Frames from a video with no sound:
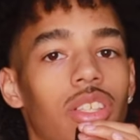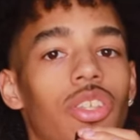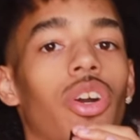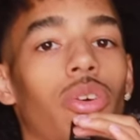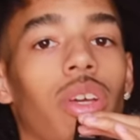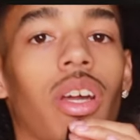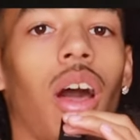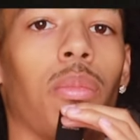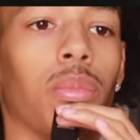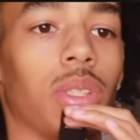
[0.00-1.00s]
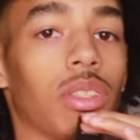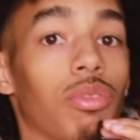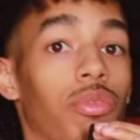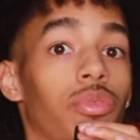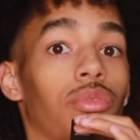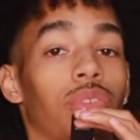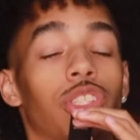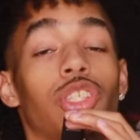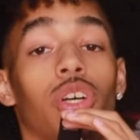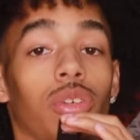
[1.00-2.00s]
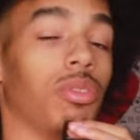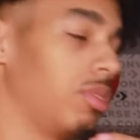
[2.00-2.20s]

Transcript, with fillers: you gonna get compliments f- for sure.